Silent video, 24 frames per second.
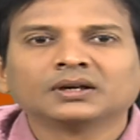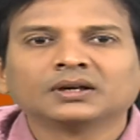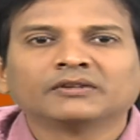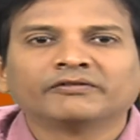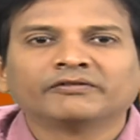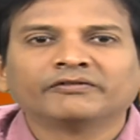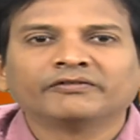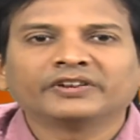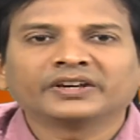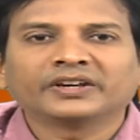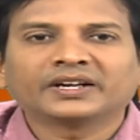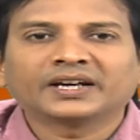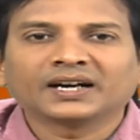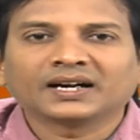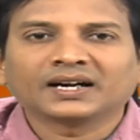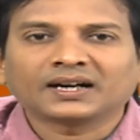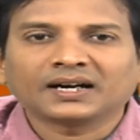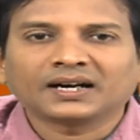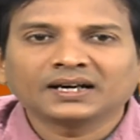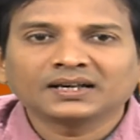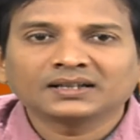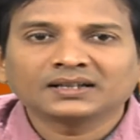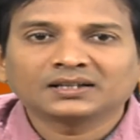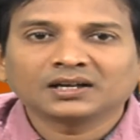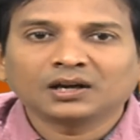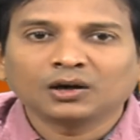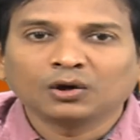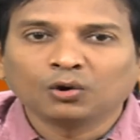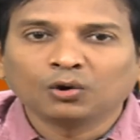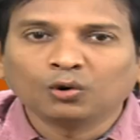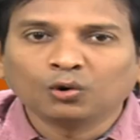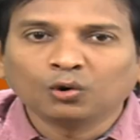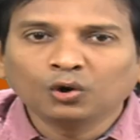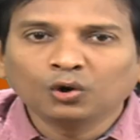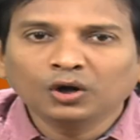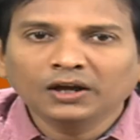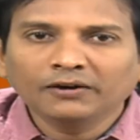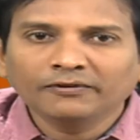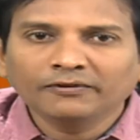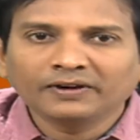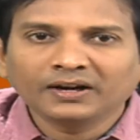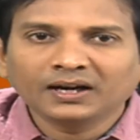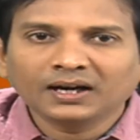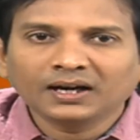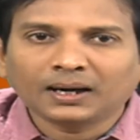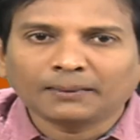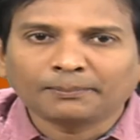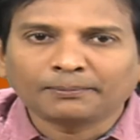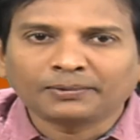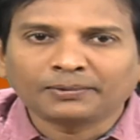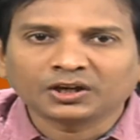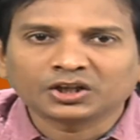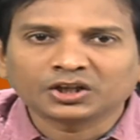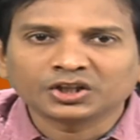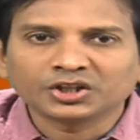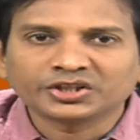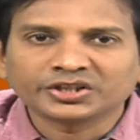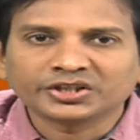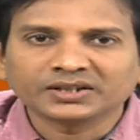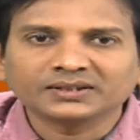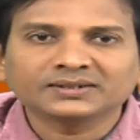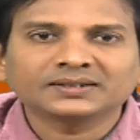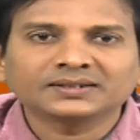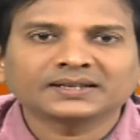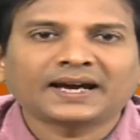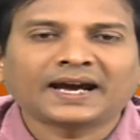we can write the low level applications